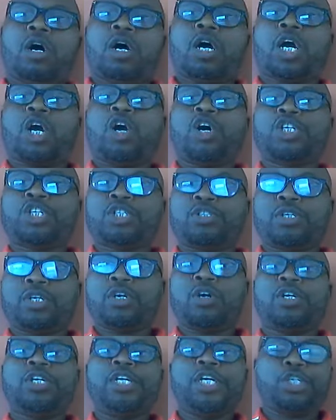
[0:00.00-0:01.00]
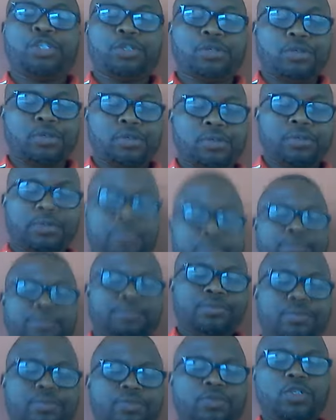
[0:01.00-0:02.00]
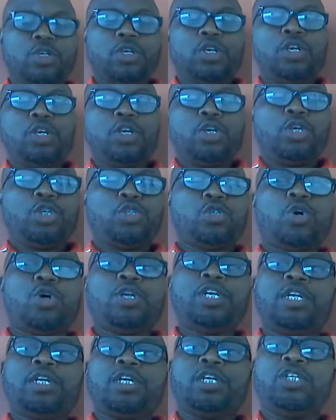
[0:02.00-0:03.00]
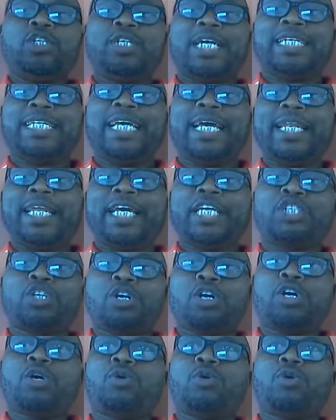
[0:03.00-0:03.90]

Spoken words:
countries or nations. So United Nations